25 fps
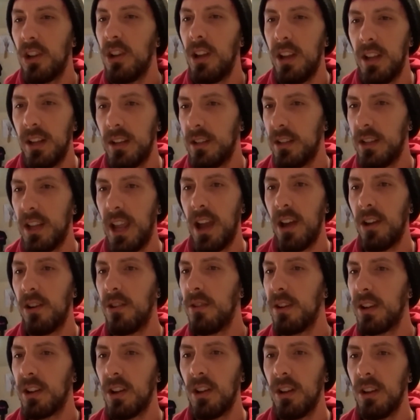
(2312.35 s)

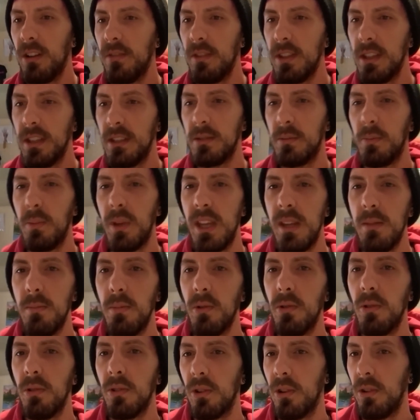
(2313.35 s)
encountering all of these
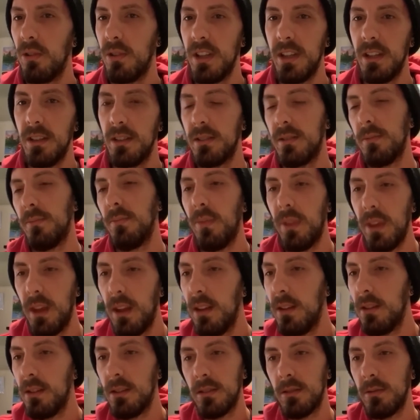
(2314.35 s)
people
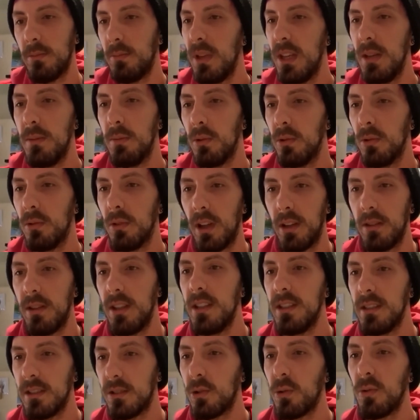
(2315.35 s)
and
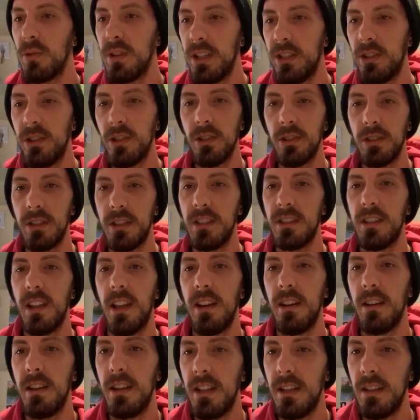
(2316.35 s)
these creatures, these
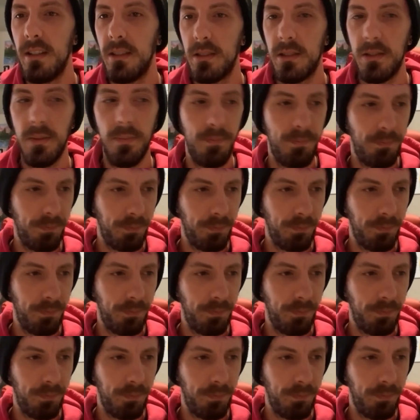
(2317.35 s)
entities,